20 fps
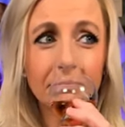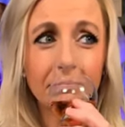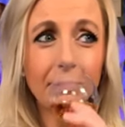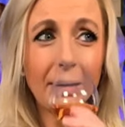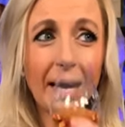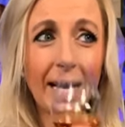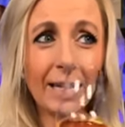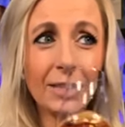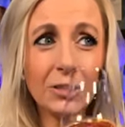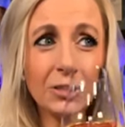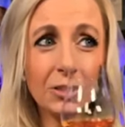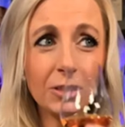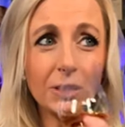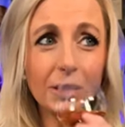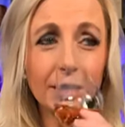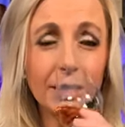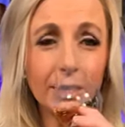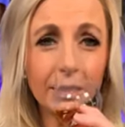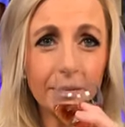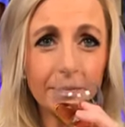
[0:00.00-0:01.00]

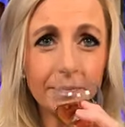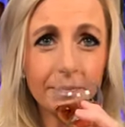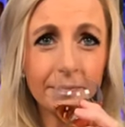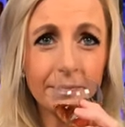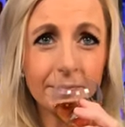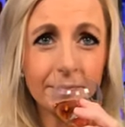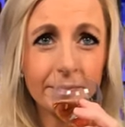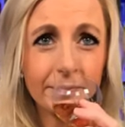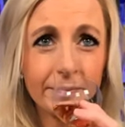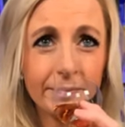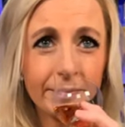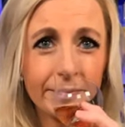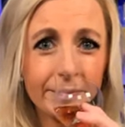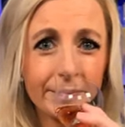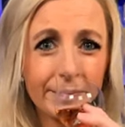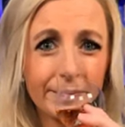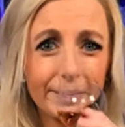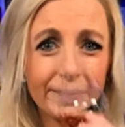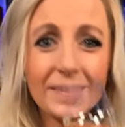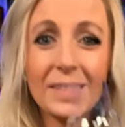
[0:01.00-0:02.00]
pastury,
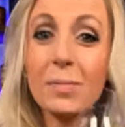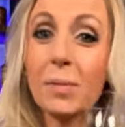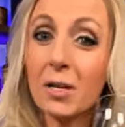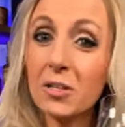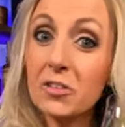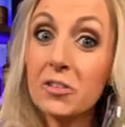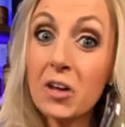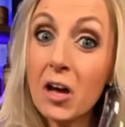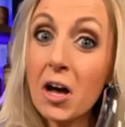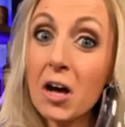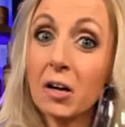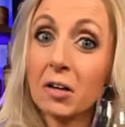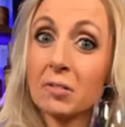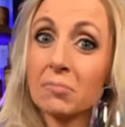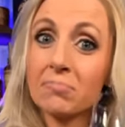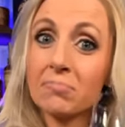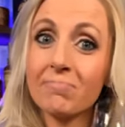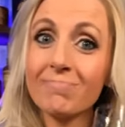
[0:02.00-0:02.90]
smells young.